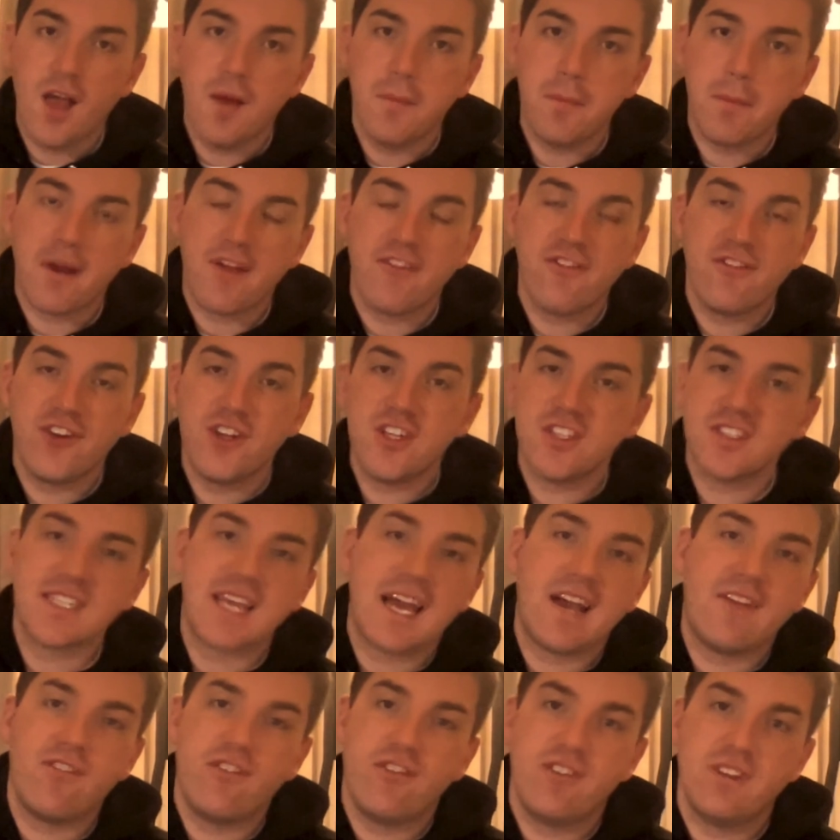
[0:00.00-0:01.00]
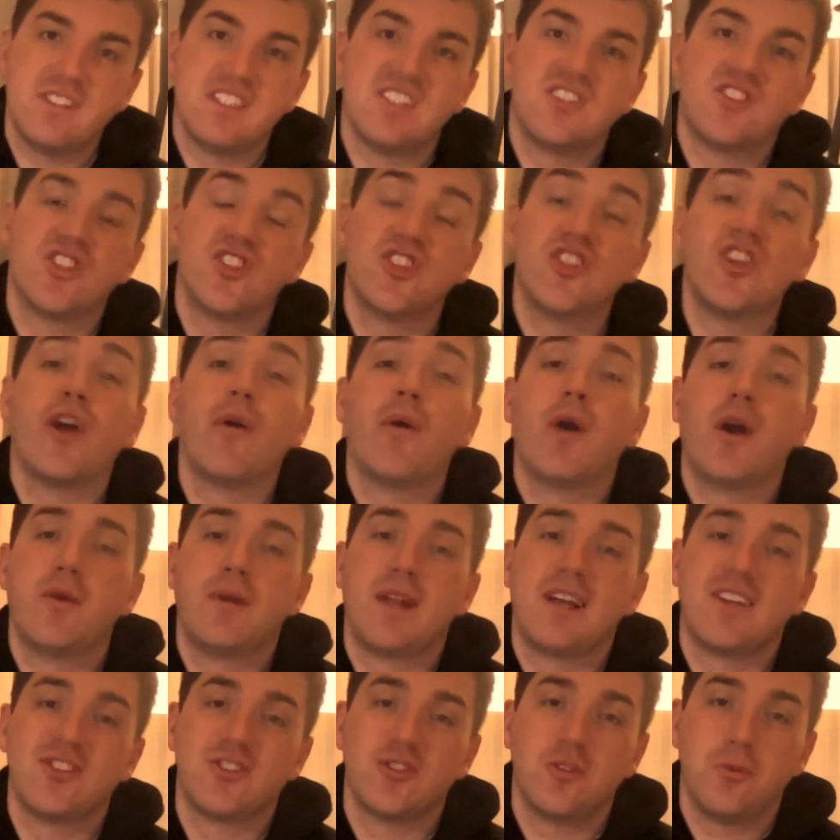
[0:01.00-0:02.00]
my first ever visit to Yoho
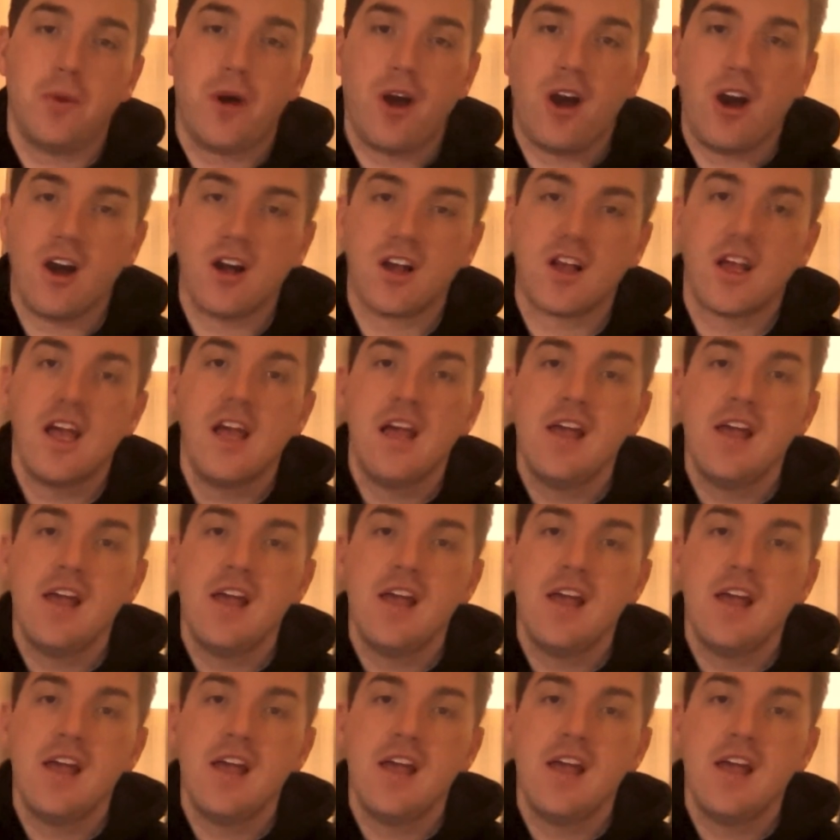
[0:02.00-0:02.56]
National Park.